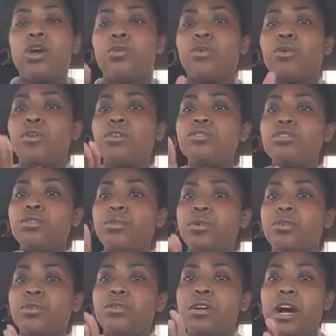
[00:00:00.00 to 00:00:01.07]
Recruit to
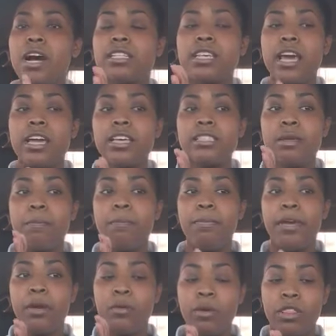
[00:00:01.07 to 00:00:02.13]
recruit contact is a
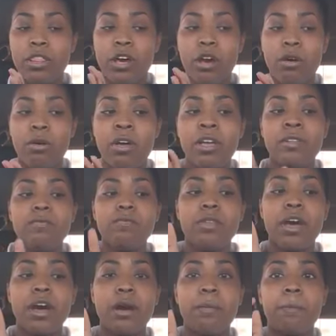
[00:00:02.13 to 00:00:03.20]
big one though.
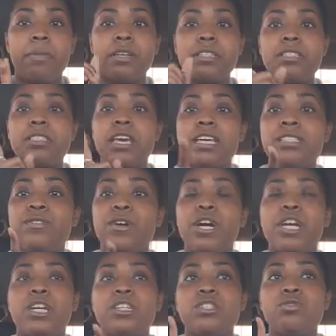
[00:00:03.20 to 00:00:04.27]
But test
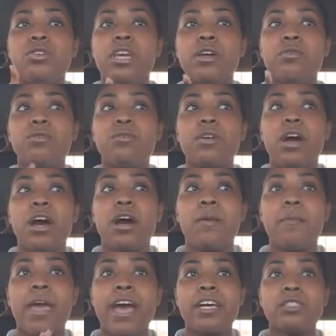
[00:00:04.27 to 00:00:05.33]
failures, you get
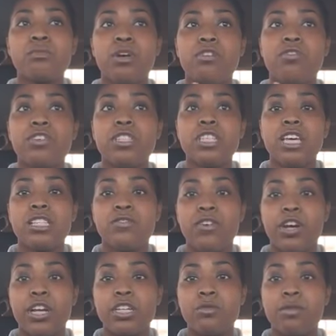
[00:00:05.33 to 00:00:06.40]
asmo for test
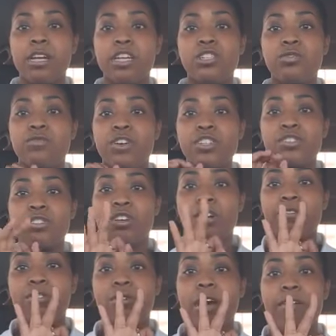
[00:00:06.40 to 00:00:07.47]
failures because first
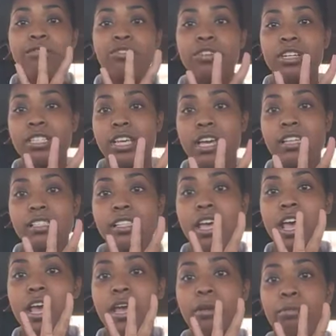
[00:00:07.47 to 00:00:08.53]
off, you have 3 tests
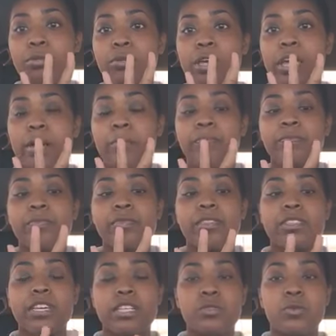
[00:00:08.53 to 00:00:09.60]
in boot camp.
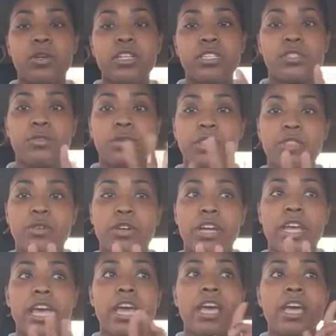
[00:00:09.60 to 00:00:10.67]
Test 1, 2, and 3.